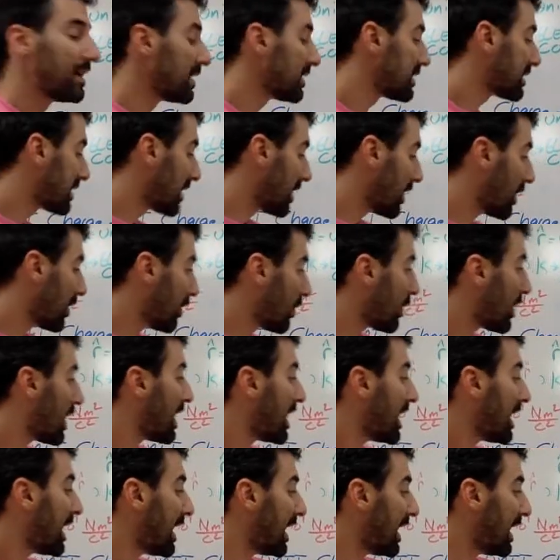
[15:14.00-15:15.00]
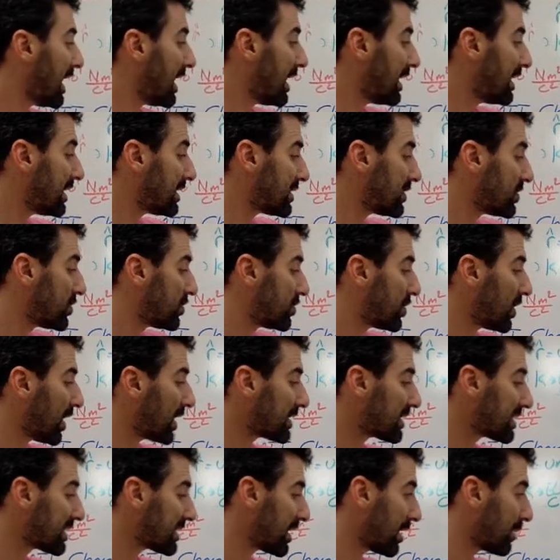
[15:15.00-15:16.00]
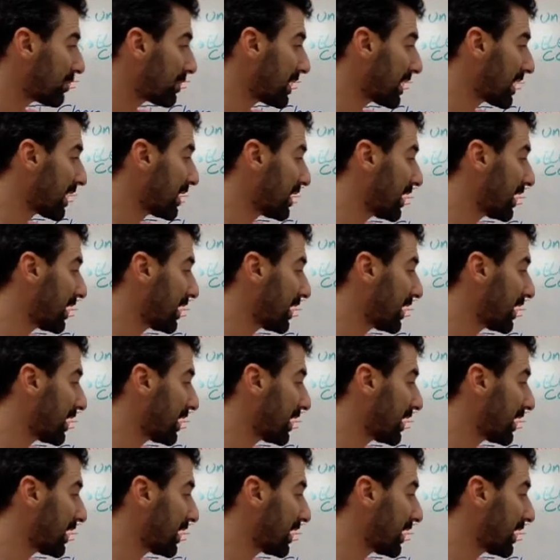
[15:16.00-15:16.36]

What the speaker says: So it is just something,